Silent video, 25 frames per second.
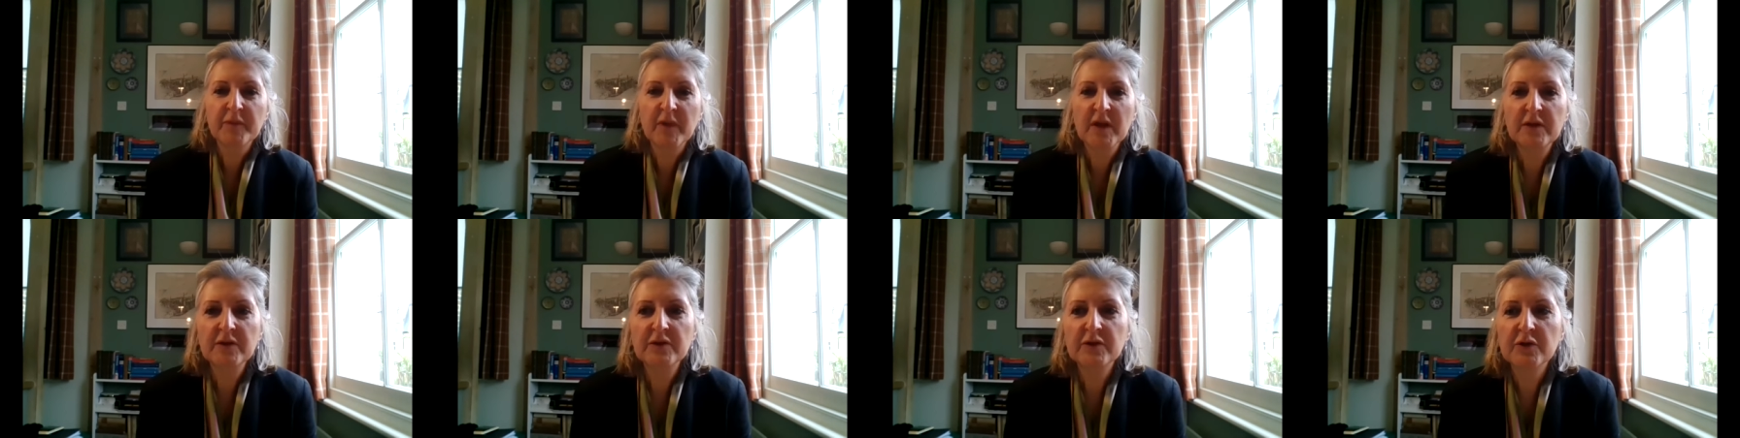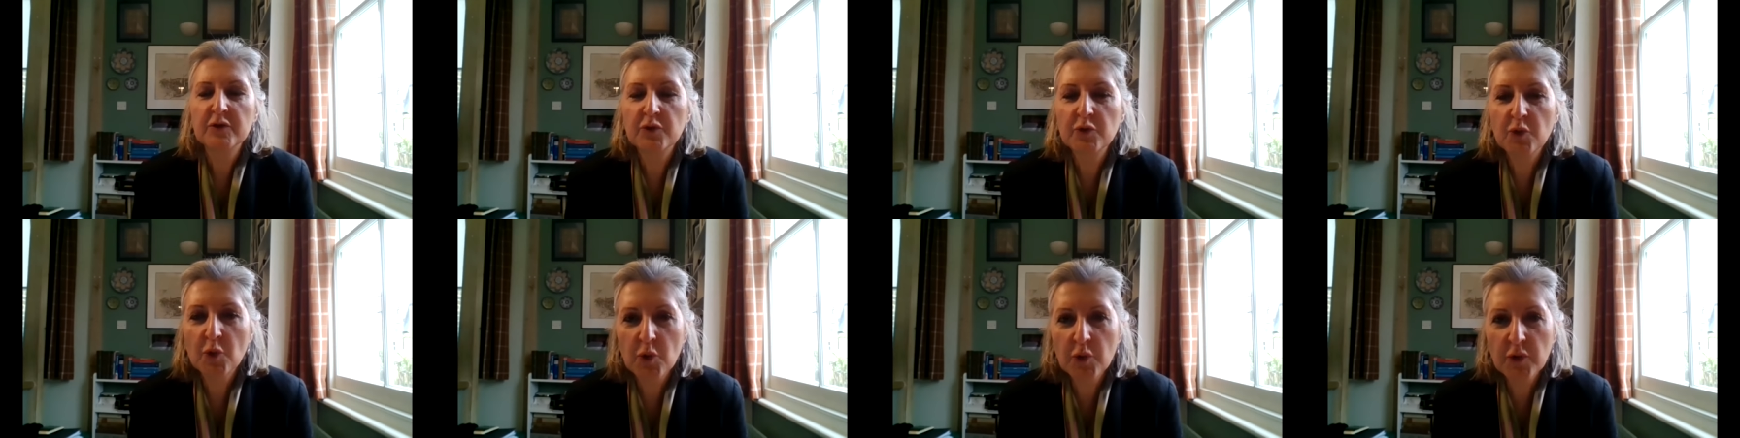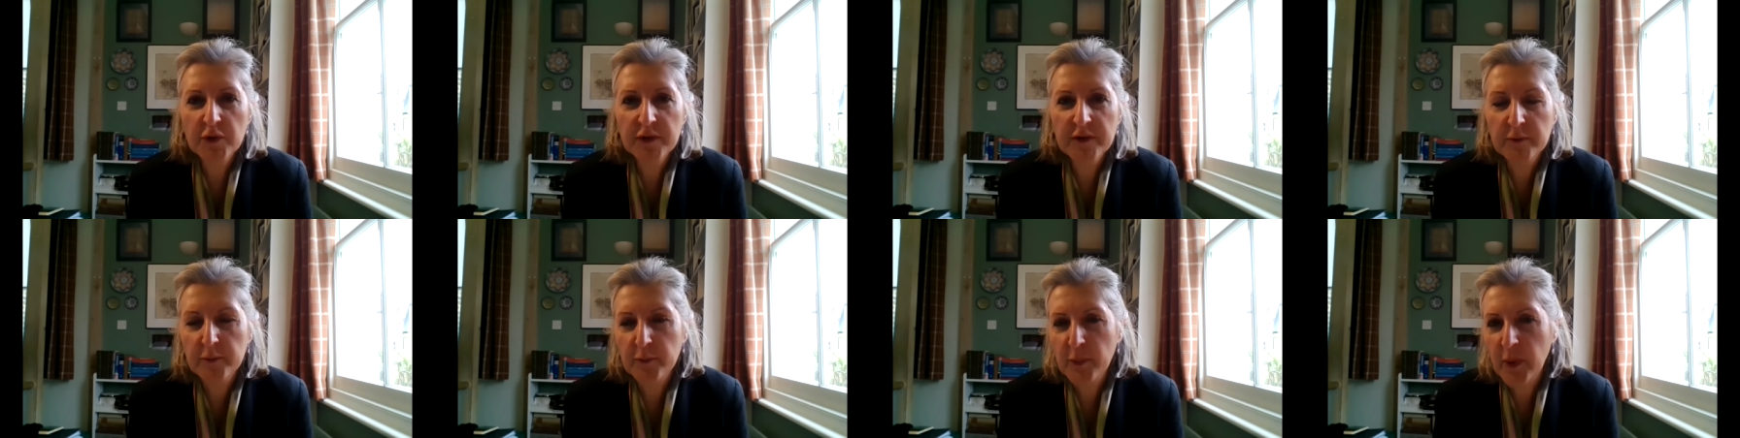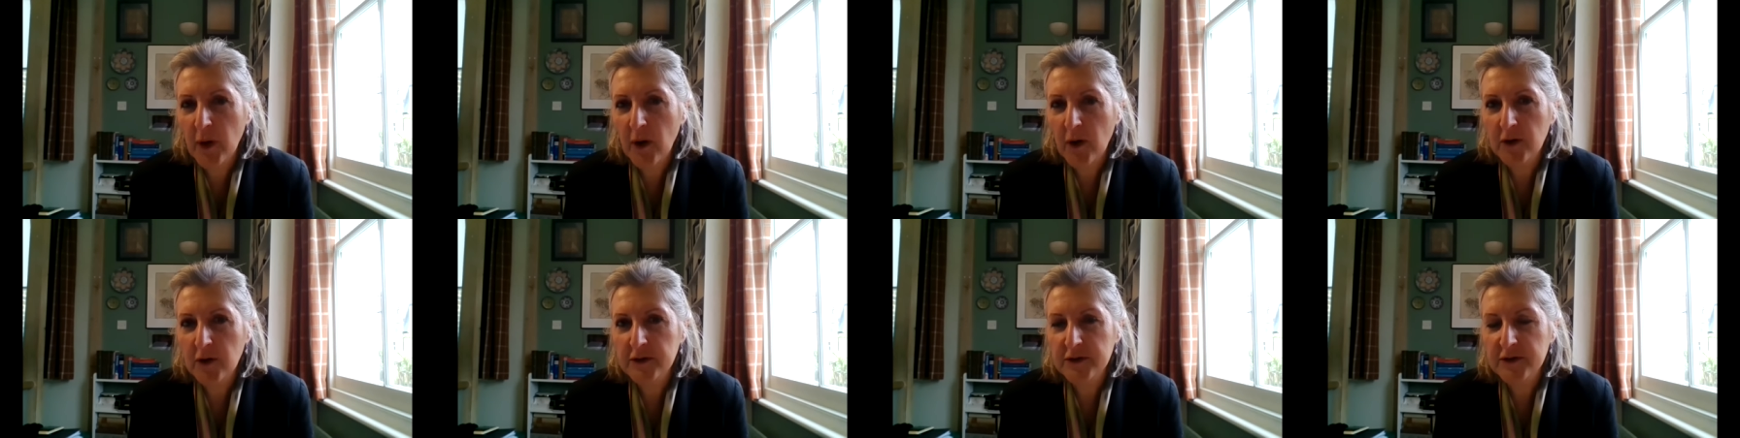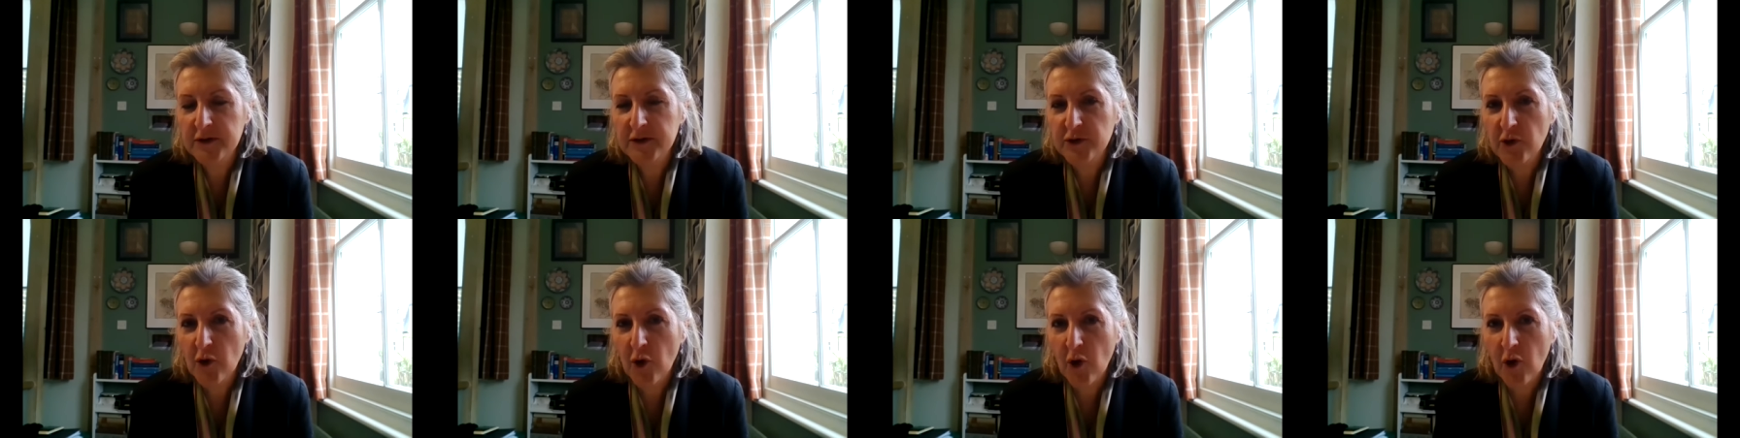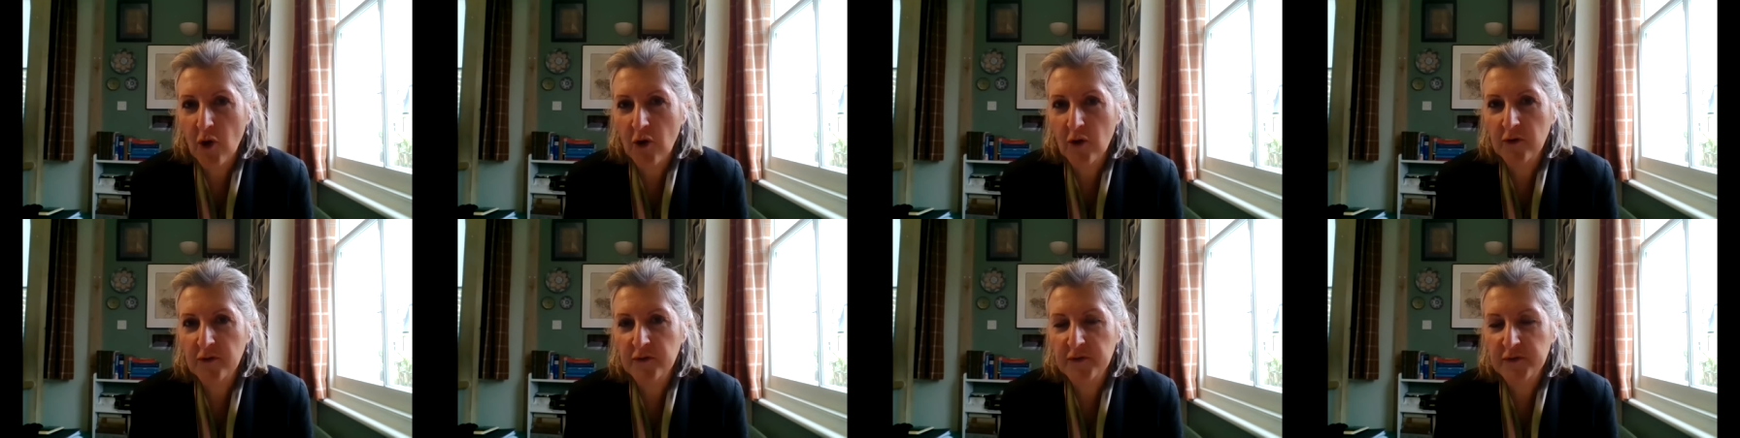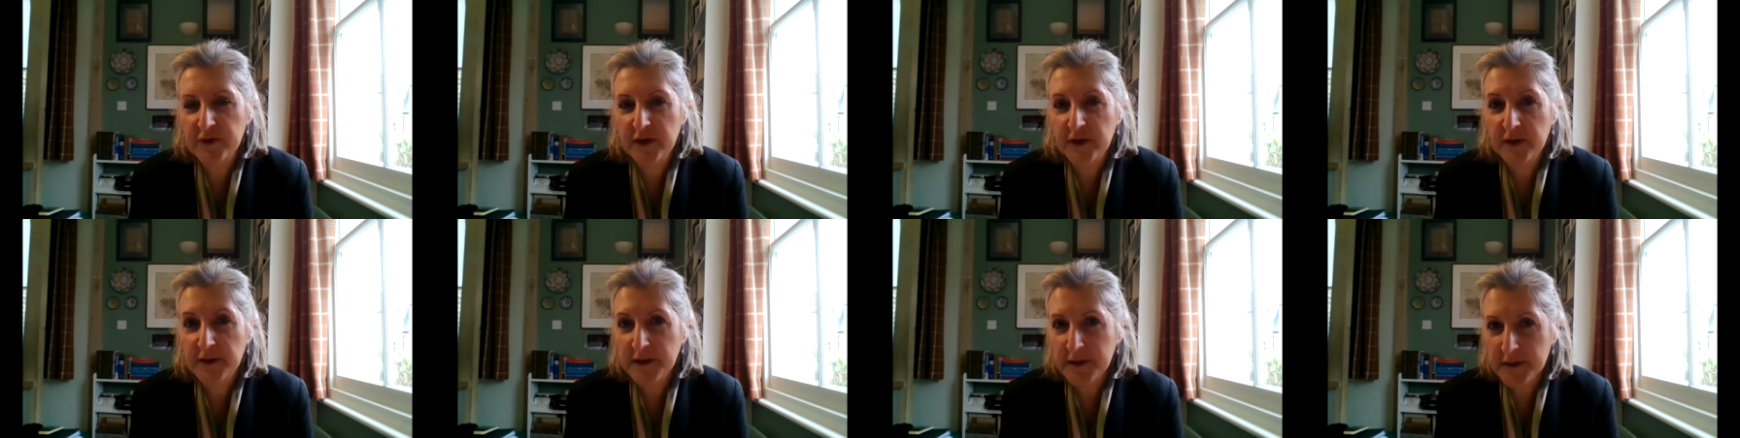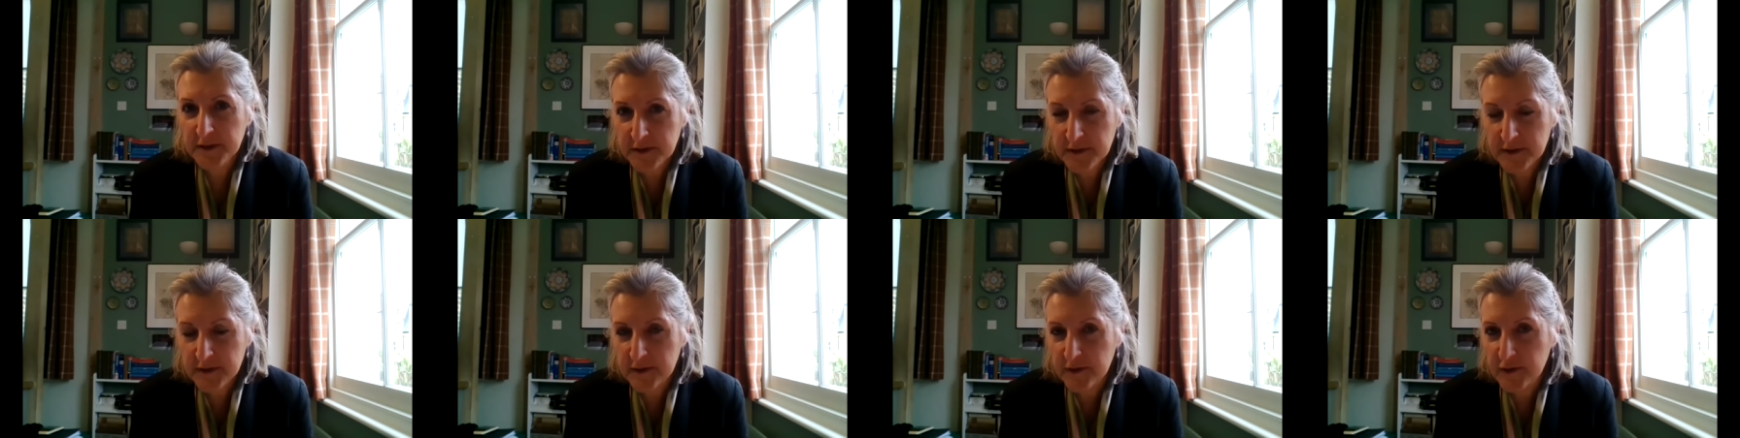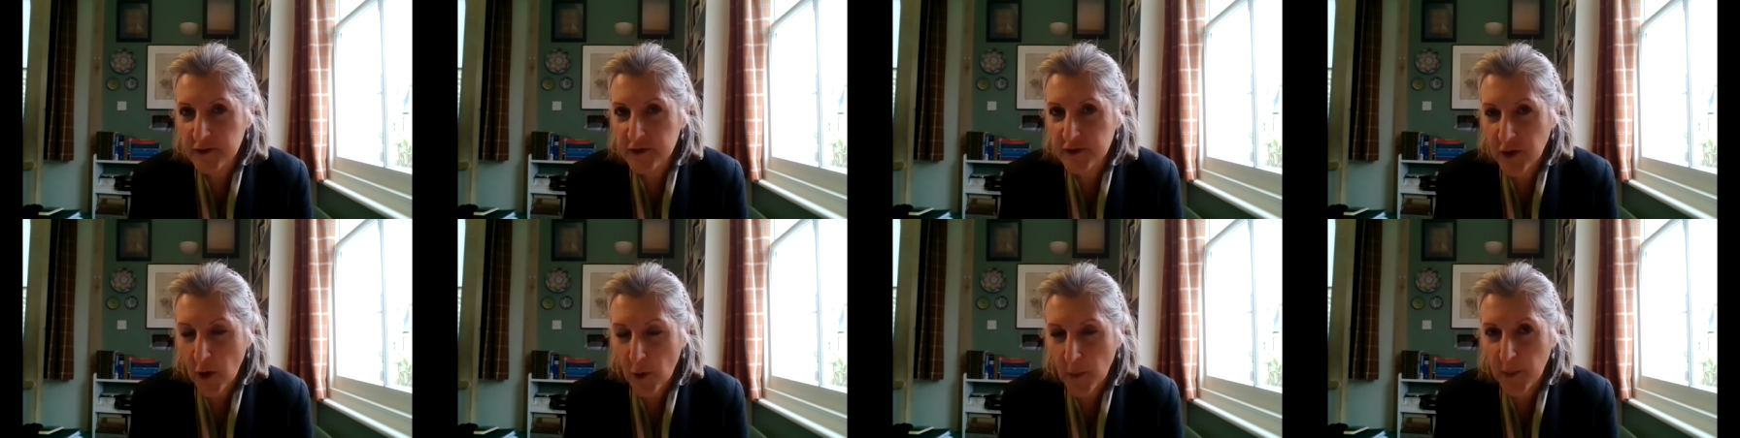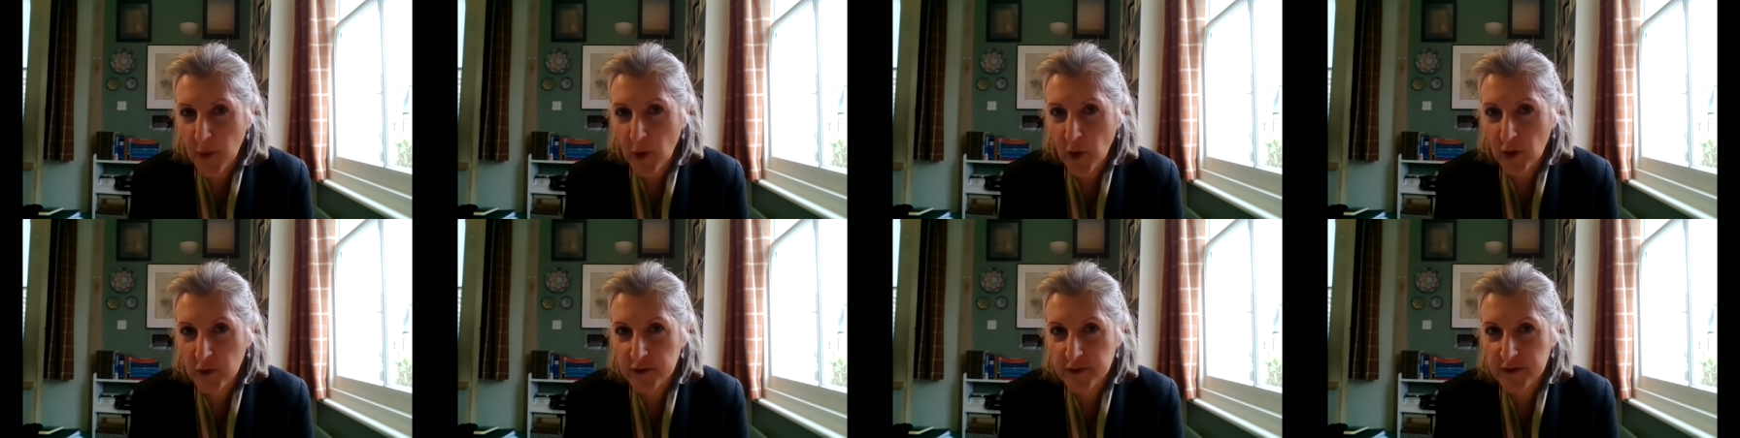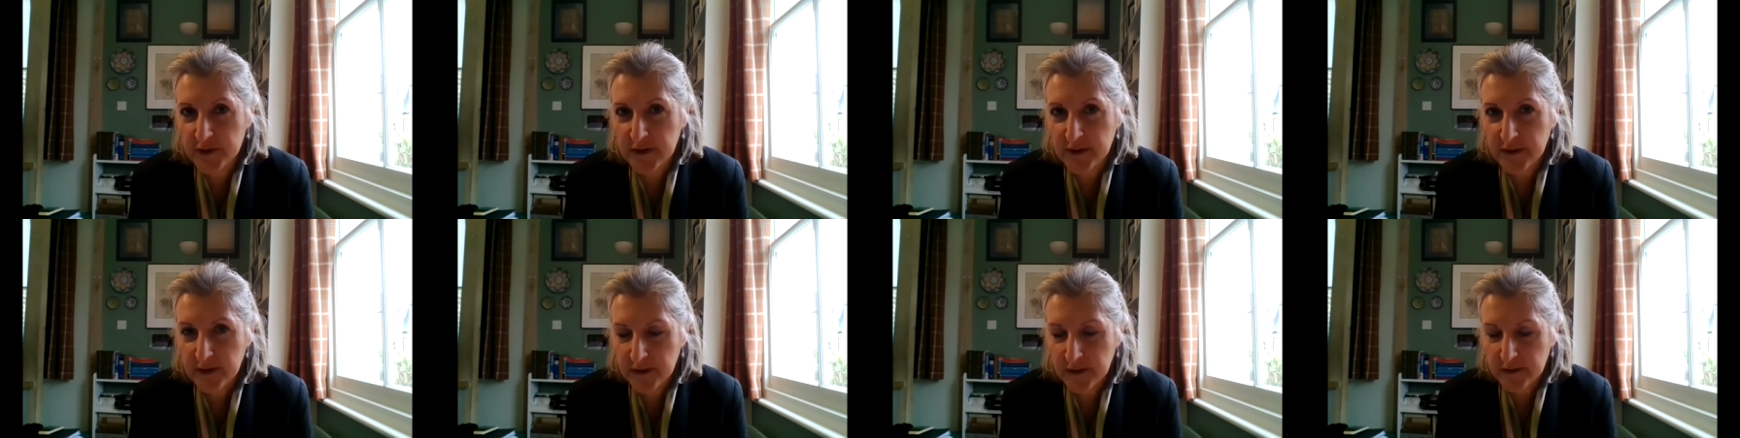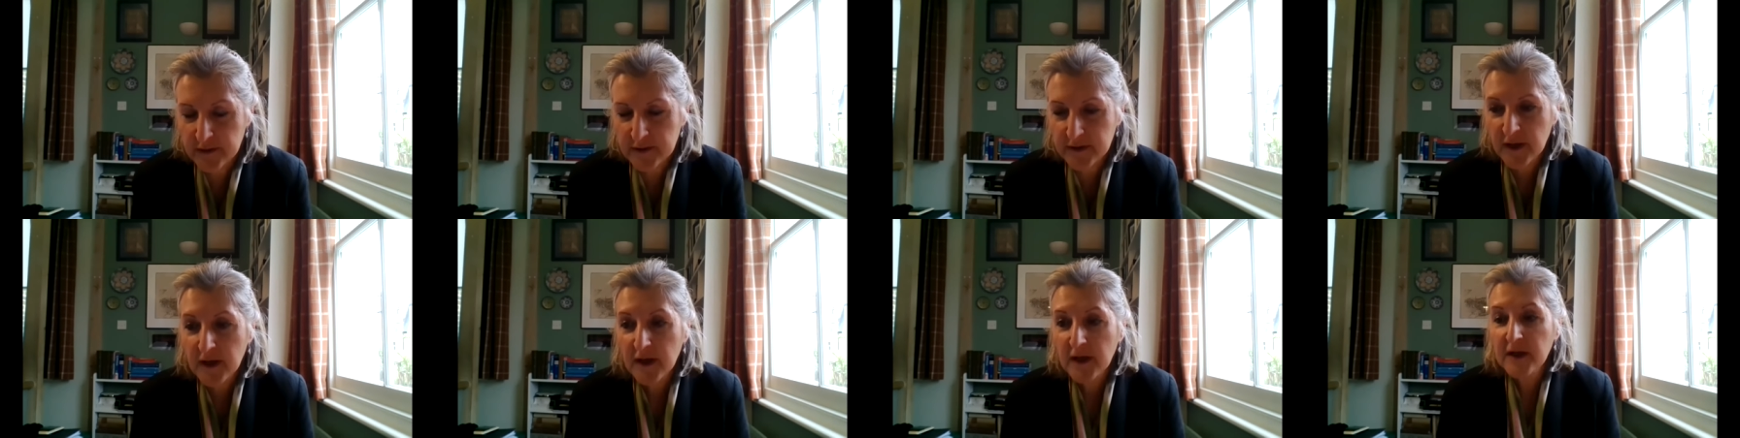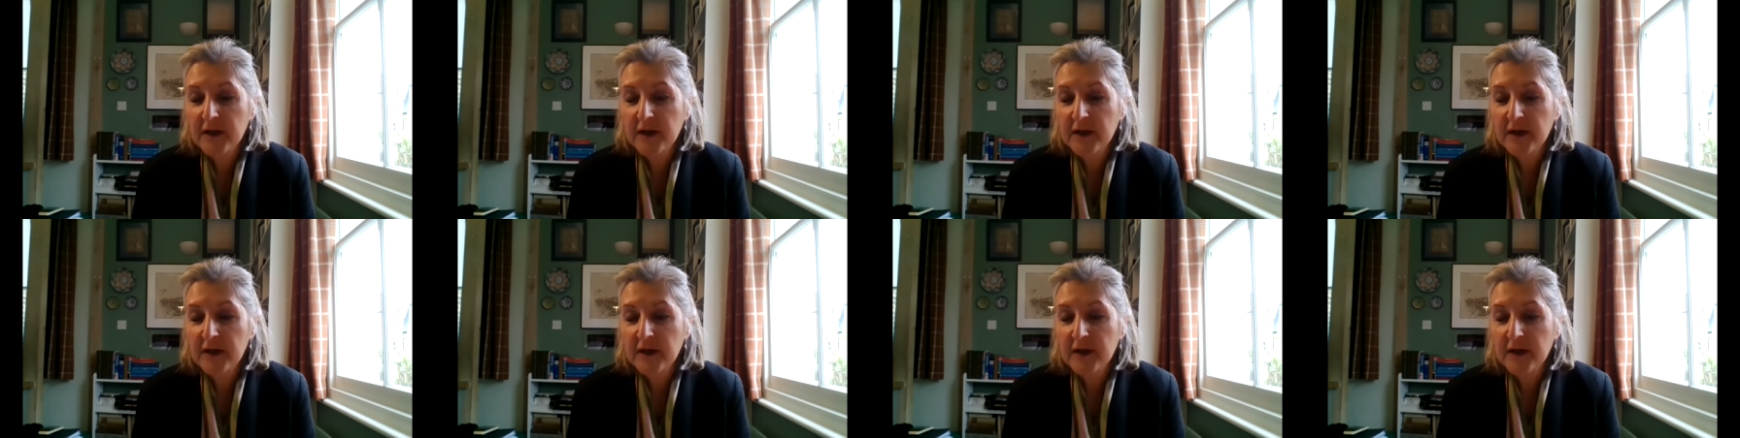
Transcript: in the northern parts of the Indian subcontinent,